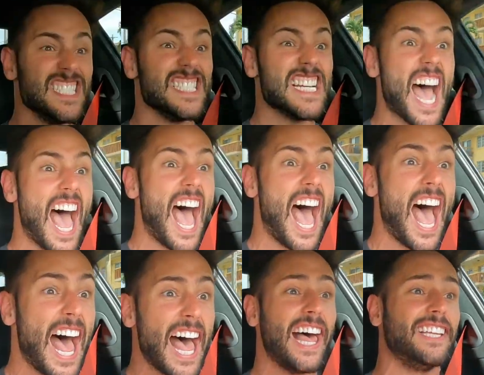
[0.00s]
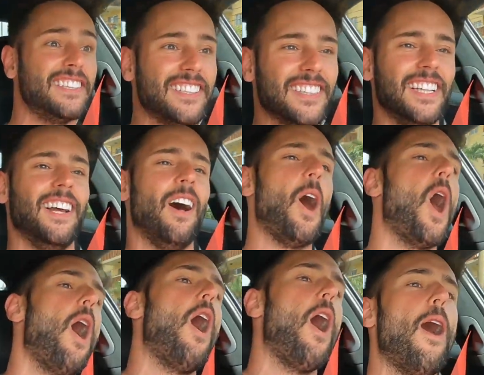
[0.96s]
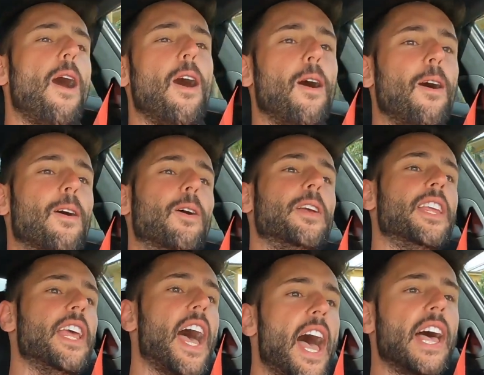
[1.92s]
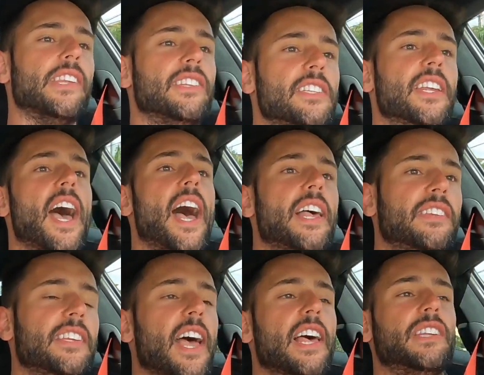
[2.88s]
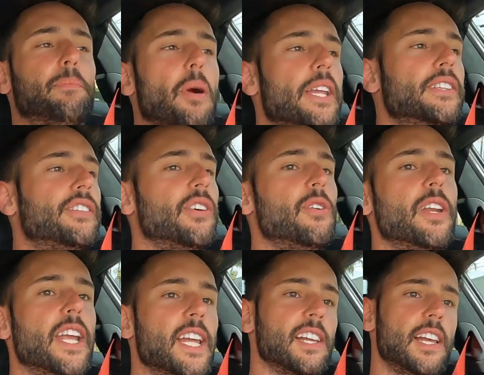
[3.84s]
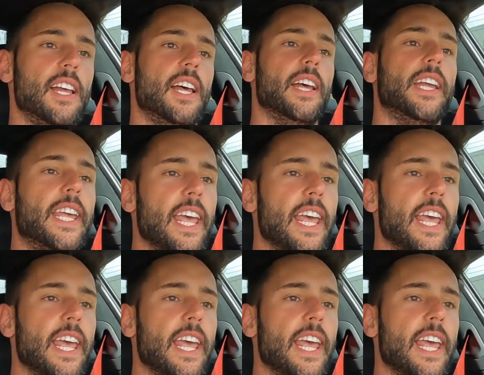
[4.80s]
Yes! Oh, yes, yes, yes, Brent Tuning.